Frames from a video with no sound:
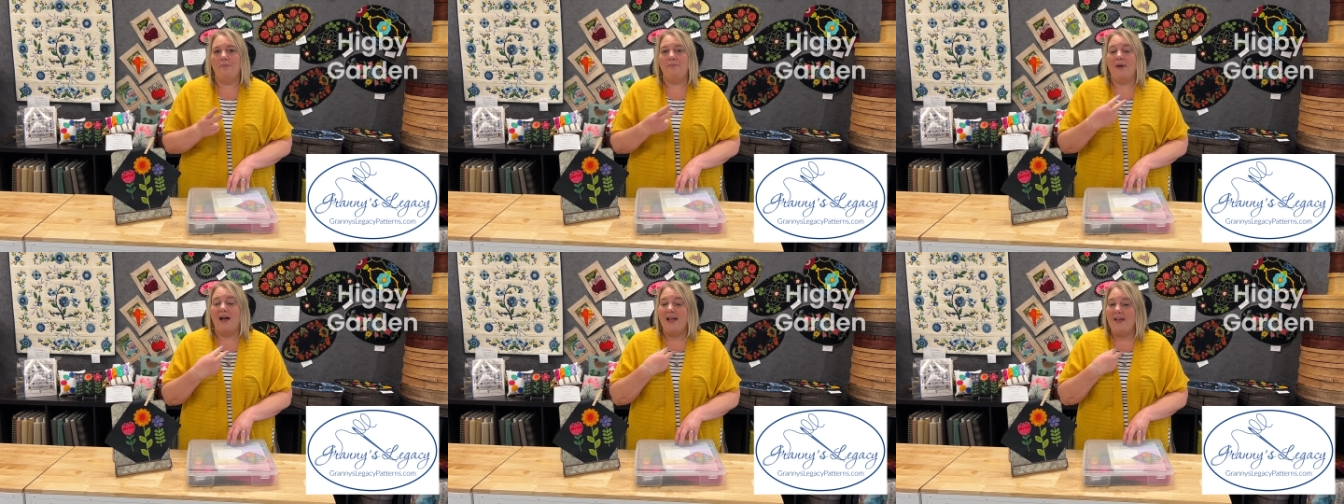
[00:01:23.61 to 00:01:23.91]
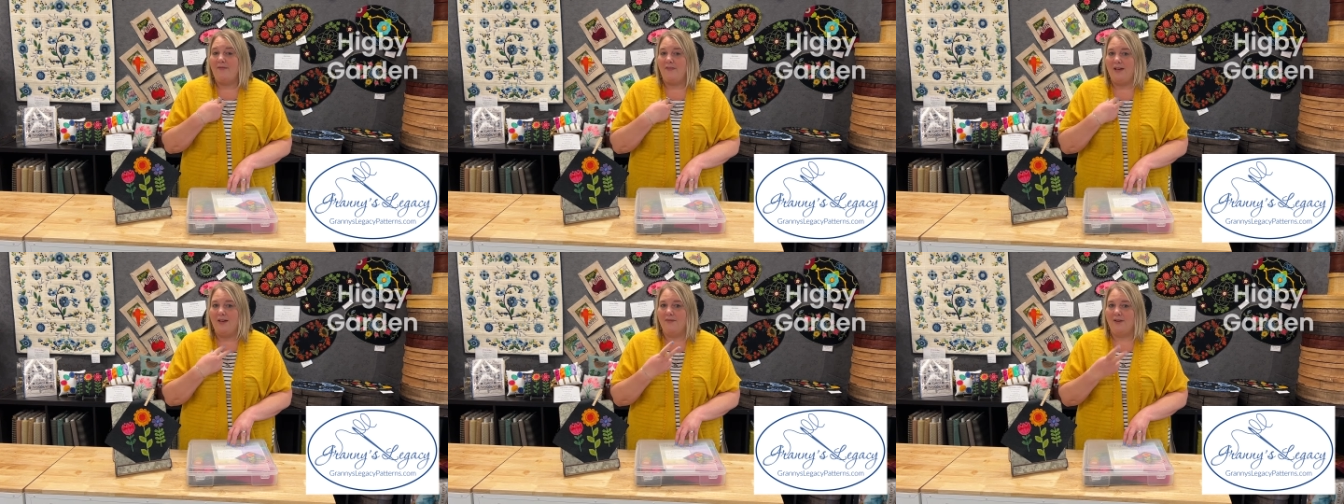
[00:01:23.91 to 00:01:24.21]

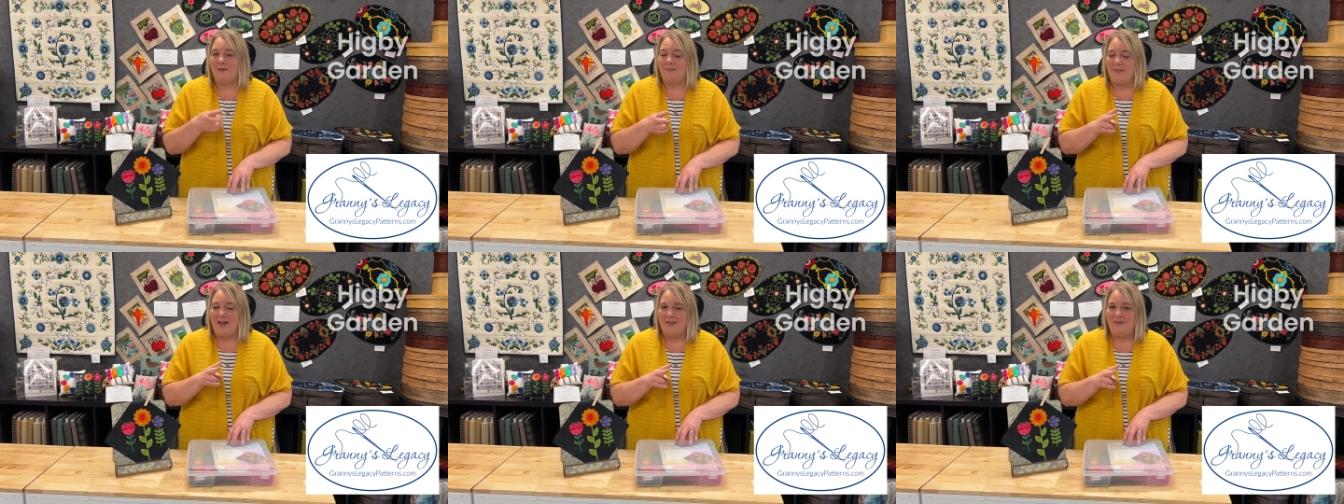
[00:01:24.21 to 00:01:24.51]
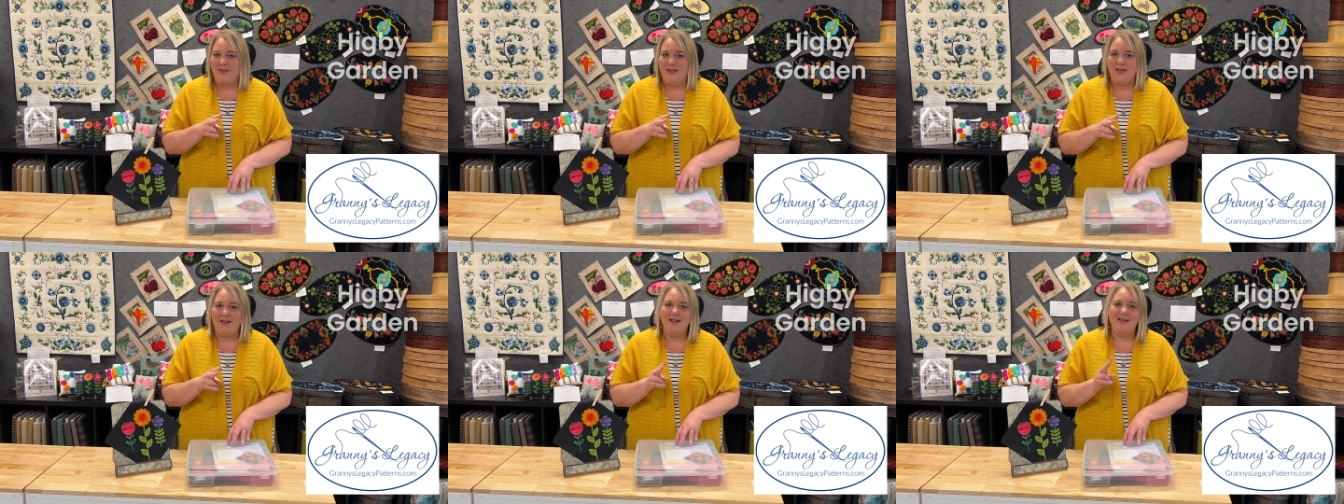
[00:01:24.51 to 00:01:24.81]
my favorite
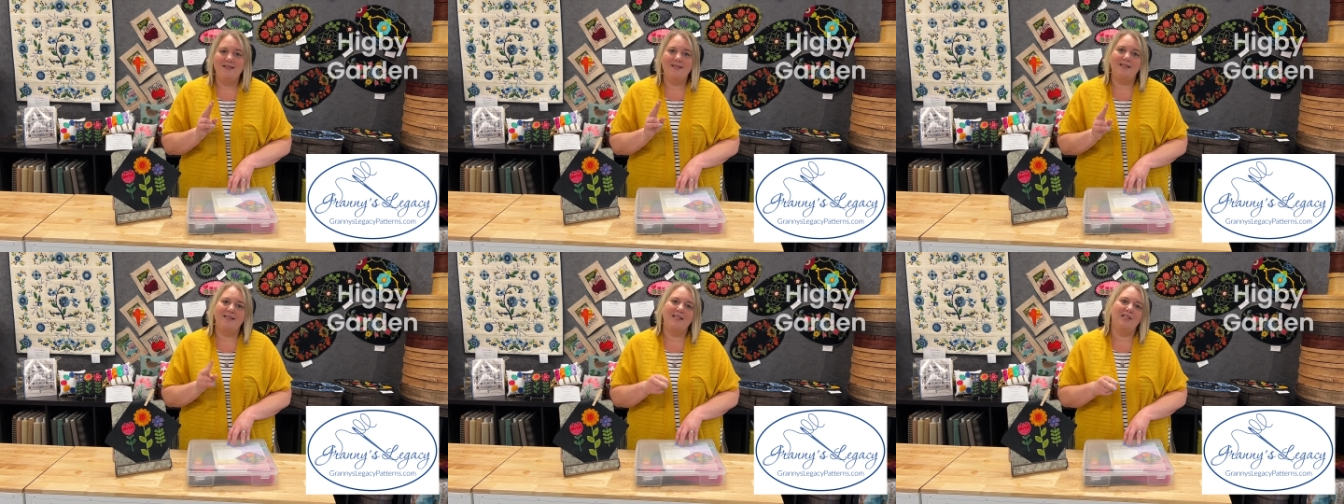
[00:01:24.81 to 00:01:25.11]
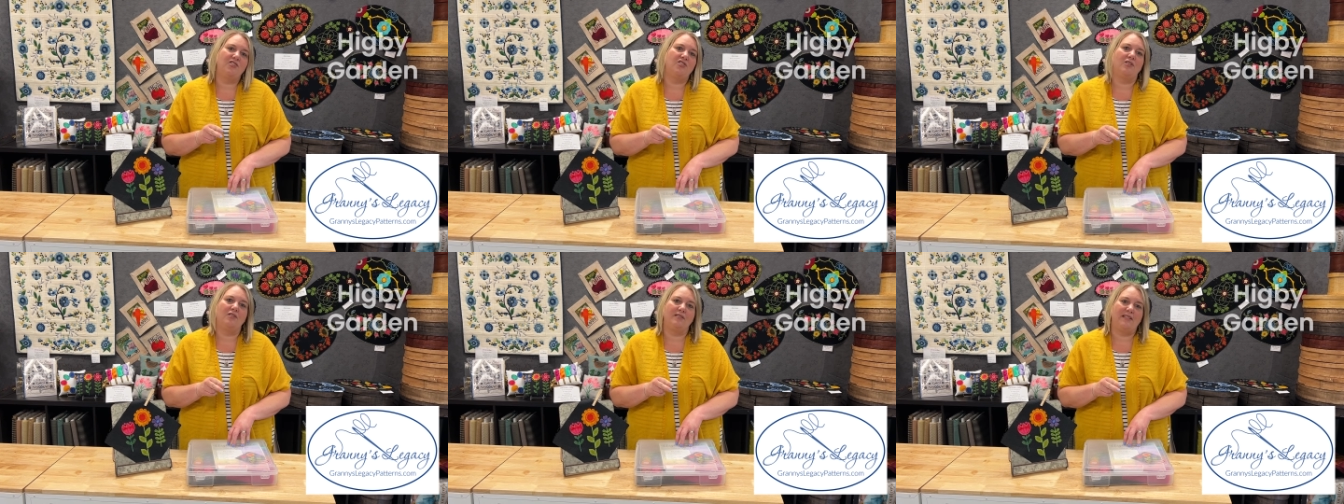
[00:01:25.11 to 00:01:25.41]
method is a
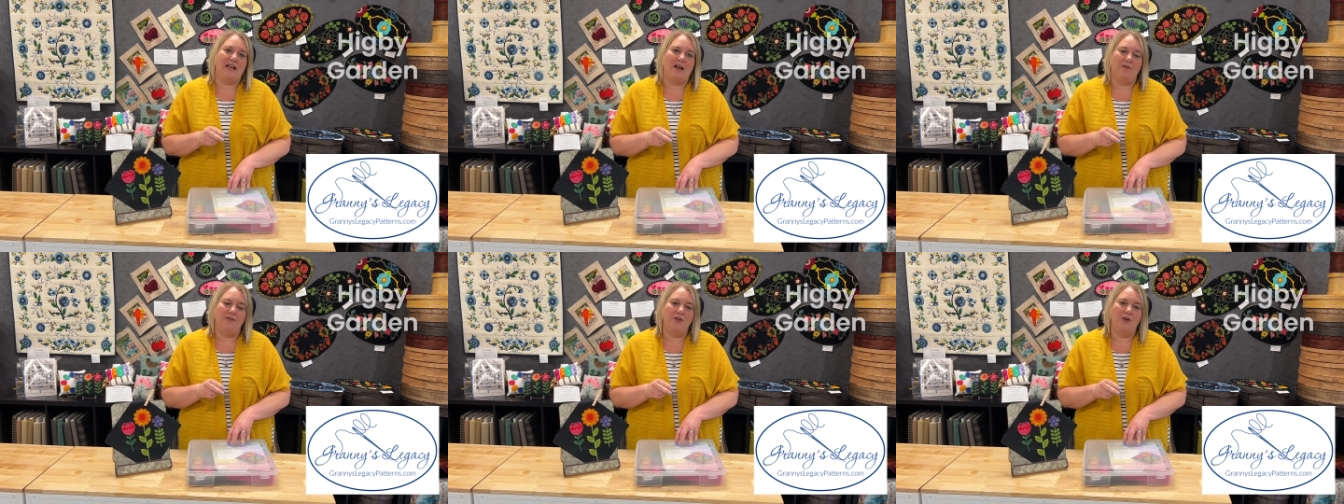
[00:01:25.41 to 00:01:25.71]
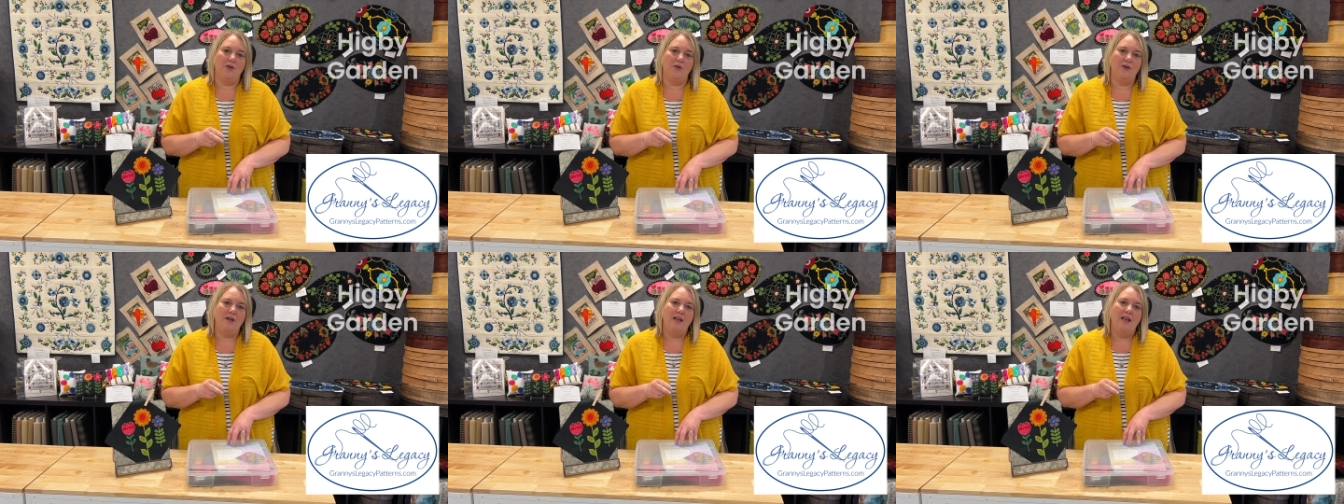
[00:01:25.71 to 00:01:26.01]
digital
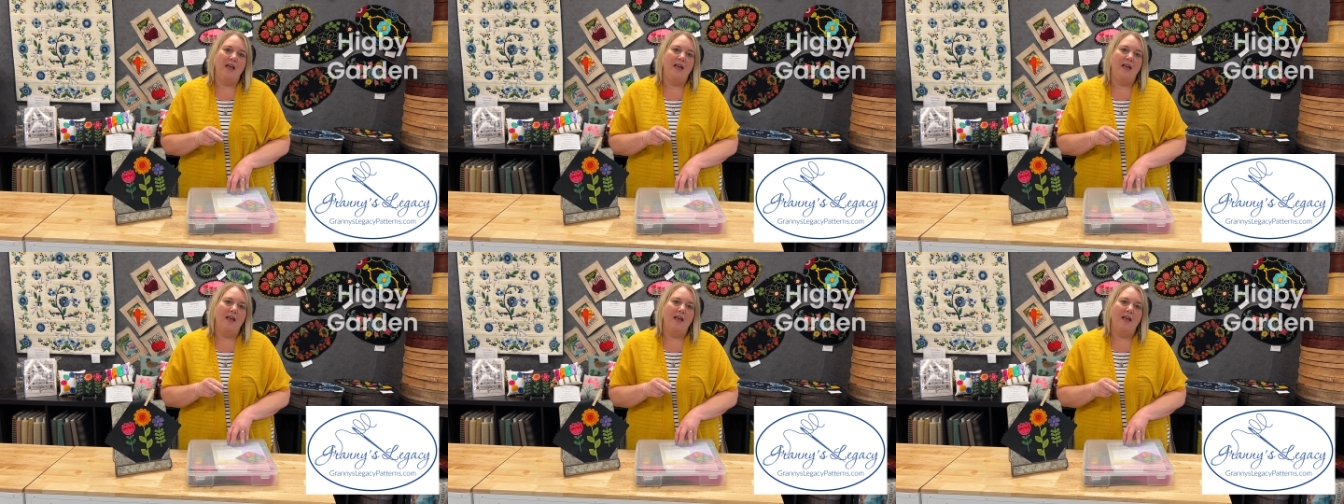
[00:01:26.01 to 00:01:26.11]
download.